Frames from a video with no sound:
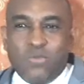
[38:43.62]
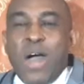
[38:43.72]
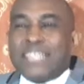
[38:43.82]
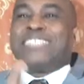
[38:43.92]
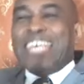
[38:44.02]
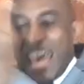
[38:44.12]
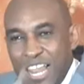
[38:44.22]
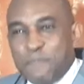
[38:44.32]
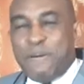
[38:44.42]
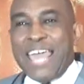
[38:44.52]
what
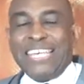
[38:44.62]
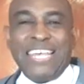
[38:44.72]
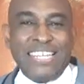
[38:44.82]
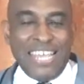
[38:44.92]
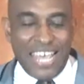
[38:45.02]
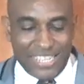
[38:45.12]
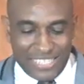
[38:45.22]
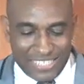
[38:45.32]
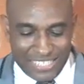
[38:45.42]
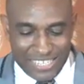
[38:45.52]
help I can
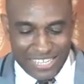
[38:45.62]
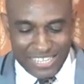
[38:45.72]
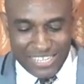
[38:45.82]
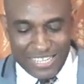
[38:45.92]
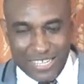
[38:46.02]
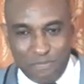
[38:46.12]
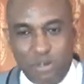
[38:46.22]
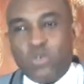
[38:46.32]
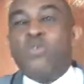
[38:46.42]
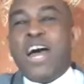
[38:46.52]
get,
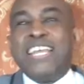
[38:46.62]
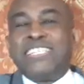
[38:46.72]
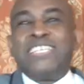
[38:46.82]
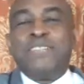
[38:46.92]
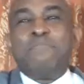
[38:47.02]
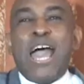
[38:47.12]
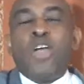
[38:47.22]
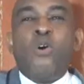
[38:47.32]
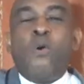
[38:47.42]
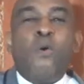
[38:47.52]
but what is in
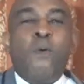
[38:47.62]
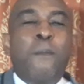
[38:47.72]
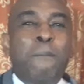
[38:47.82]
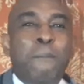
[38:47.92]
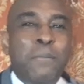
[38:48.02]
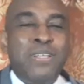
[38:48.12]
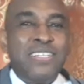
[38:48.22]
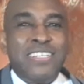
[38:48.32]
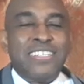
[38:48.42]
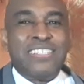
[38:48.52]
my home
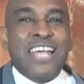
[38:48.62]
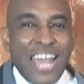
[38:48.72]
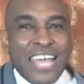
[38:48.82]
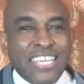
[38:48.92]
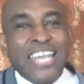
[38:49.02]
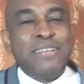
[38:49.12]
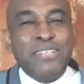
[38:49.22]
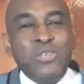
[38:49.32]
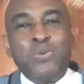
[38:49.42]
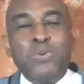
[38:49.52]
that I
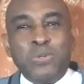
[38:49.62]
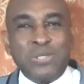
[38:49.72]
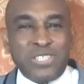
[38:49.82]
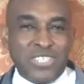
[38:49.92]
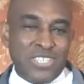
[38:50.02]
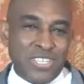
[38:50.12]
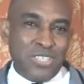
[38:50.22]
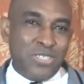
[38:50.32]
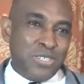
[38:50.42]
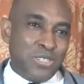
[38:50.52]
can use
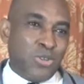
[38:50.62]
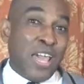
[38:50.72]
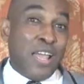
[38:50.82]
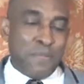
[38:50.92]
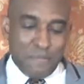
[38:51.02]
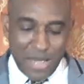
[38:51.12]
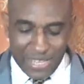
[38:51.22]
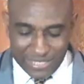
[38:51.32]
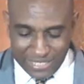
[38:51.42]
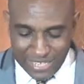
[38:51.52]
to help
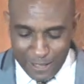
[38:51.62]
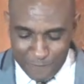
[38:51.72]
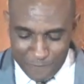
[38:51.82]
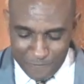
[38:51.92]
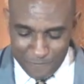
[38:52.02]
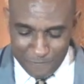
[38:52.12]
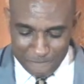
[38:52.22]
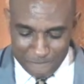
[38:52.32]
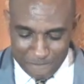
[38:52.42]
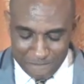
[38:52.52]

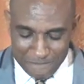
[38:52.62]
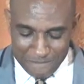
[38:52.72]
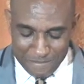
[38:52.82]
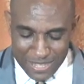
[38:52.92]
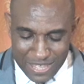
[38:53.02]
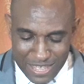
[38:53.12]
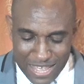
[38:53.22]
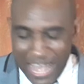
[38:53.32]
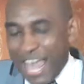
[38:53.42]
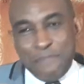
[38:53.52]
myself.
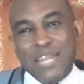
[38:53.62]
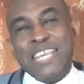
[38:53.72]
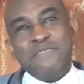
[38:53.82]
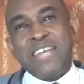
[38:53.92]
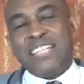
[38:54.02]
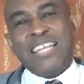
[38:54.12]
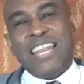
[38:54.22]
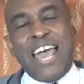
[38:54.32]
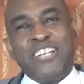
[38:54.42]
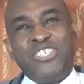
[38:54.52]
I believe that
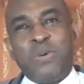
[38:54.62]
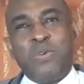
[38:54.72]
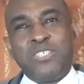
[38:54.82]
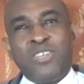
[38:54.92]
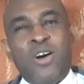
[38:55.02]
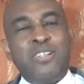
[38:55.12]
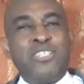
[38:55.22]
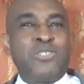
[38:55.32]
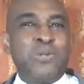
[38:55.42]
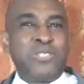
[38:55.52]
Elisha was
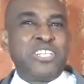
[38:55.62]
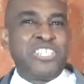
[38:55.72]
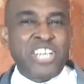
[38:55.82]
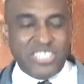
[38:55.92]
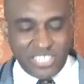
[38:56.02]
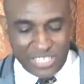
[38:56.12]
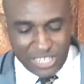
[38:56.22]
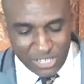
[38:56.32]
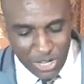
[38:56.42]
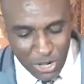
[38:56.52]
also
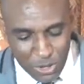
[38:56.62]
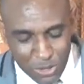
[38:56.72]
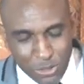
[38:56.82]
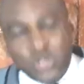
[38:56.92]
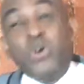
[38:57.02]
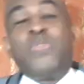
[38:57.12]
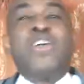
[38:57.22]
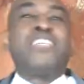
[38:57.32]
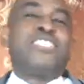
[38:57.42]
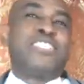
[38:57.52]
suggesting
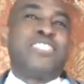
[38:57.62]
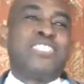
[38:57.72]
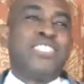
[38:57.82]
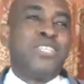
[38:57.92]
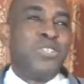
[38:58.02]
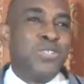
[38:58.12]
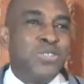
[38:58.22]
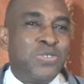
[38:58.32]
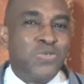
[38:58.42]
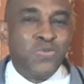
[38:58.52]
to this
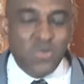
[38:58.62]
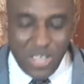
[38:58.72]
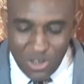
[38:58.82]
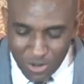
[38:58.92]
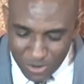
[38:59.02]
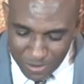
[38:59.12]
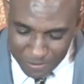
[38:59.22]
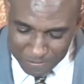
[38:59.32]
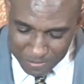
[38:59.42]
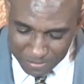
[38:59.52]
widow